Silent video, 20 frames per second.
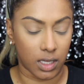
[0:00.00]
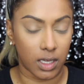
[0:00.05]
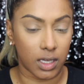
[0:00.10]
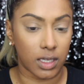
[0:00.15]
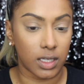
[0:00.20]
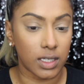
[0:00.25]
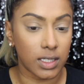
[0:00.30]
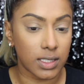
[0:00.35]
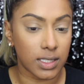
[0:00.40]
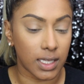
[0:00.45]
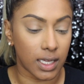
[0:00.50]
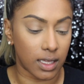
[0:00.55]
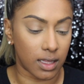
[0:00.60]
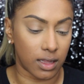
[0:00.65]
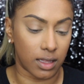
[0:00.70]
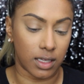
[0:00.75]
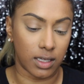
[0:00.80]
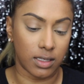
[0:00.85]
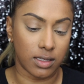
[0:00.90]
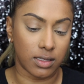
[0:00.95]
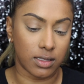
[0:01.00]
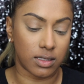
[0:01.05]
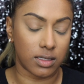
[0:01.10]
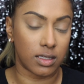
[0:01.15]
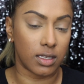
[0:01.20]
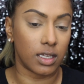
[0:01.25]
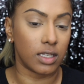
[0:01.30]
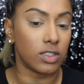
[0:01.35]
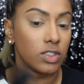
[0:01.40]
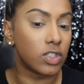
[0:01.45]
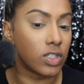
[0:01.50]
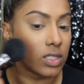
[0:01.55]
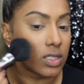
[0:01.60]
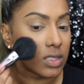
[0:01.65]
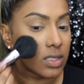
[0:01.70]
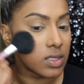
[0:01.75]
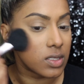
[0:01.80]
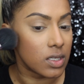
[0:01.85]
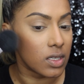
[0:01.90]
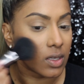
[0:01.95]
I'm going to take this and
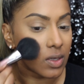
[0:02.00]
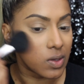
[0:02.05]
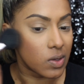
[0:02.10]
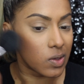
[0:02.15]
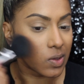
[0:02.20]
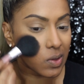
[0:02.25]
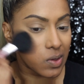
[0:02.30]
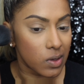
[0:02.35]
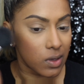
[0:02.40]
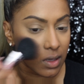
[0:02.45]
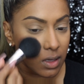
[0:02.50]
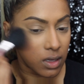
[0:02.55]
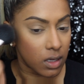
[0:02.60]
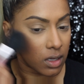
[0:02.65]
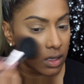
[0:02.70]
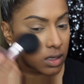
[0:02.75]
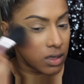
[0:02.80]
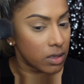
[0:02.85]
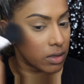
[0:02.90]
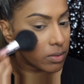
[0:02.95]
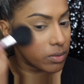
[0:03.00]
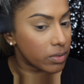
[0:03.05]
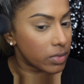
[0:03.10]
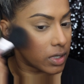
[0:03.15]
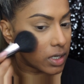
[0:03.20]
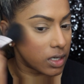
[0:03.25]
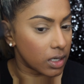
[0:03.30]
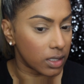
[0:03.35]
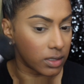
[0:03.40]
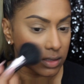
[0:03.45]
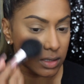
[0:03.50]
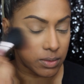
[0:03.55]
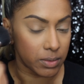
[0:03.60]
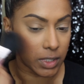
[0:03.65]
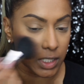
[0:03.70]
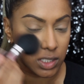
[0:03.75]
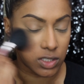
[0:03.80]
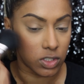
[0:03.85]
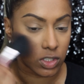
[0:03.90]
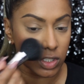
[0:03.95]
just put it onto
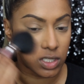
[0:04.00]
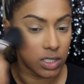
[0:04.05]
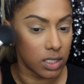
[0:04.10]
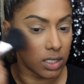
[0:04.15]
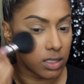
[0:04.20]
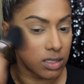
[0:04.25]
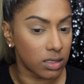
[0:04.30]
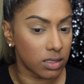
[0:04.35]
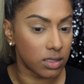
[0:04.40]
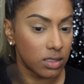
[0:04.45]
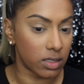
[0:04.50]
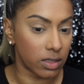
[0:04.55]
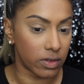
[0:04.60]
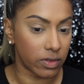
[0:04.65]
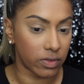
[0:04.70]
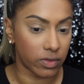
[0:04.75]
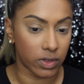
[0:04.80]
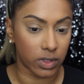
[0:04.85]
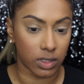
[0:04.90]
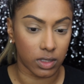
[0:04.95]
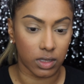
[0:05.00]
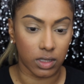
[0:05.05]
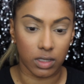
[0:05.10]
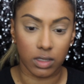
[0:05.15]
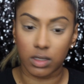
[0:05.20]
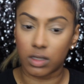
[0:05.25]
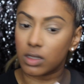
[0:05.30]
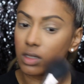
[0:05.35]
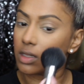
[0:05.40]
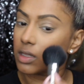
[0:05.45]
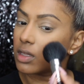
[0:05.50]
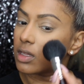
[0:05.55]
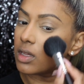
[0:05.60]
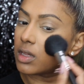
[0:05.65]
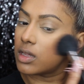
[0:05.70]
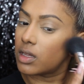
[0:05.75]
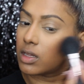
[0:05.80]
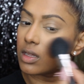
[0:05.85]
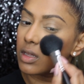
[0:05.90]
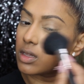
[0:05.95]
my cheeks for a little
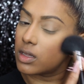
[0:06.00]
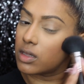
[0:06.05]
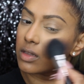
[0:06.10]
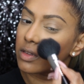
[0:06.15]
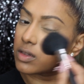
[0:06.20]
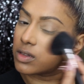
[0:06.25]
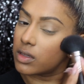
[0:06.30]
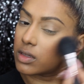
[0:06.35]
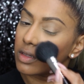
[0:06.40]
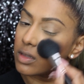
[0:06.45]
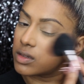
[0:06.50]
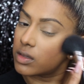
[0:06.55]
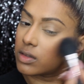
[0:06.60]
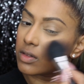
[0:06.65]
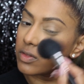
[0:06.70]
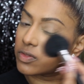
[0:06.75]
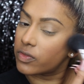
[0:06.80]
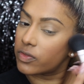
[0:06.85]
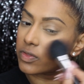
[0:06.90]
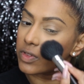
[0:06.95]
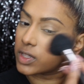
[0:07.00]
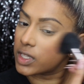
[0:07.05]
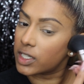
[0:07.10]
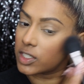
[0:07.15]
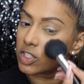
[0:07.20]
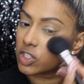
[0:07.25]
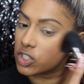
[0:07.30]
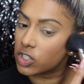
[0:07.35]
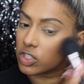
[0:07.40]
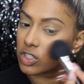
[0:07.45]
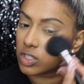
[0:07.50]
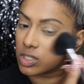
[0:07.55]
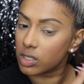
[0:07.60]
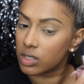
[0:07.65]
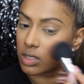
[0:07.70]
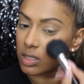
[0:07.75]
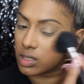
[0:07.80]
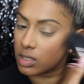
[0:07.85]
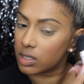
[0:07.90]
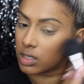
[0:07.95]
flush.